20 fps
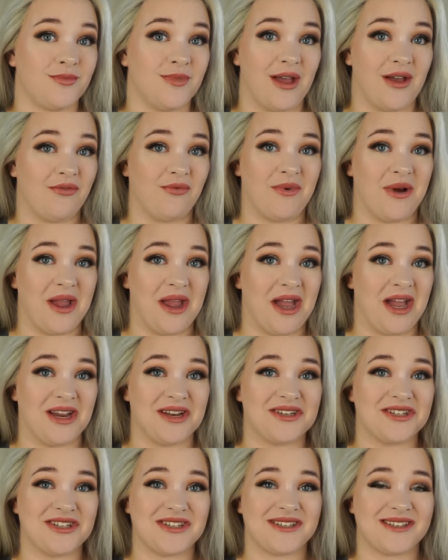
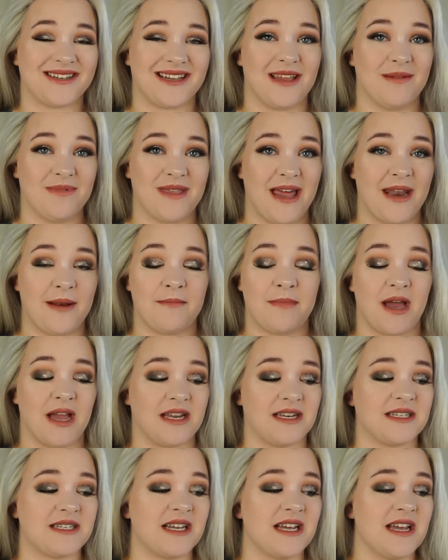FYI, just keep that in
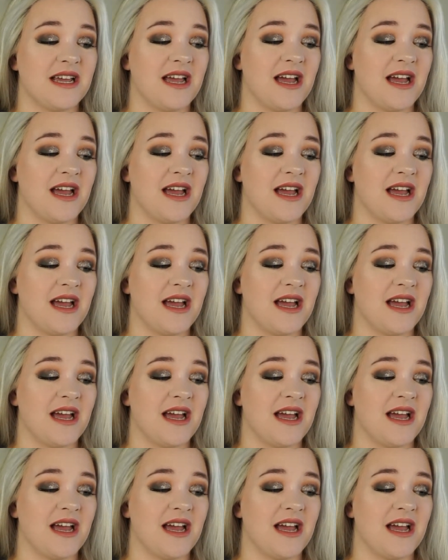mind.